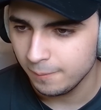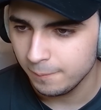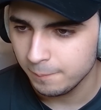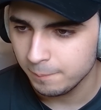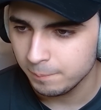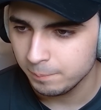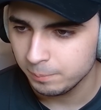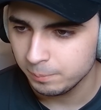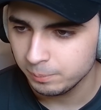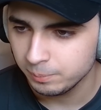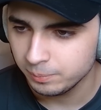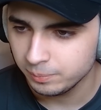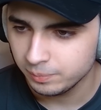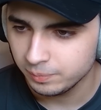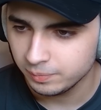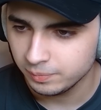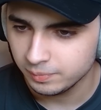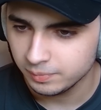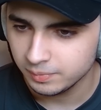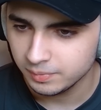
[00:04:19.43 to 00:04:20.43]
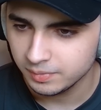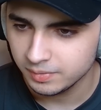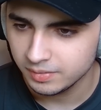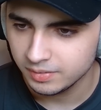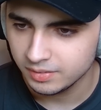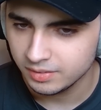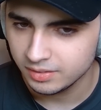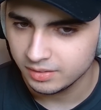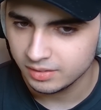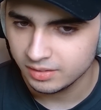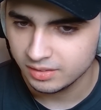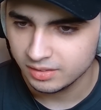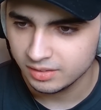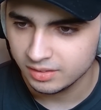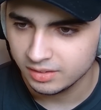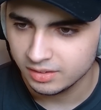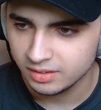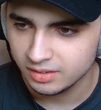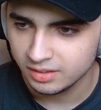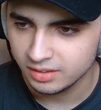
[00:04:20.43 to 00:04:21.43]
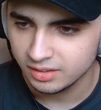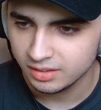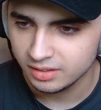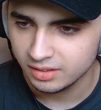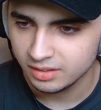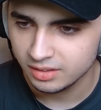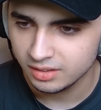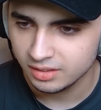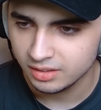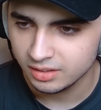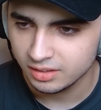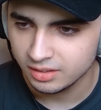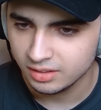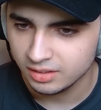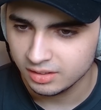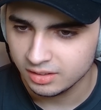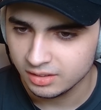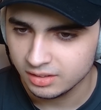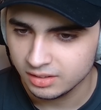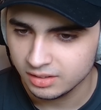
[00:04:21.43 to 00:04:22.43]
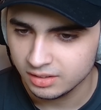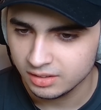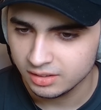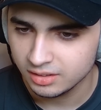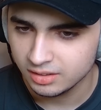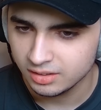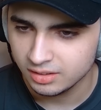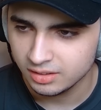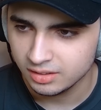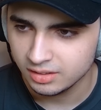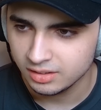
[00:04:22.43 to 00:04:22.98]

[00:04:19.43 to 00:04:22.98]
(no one is talking)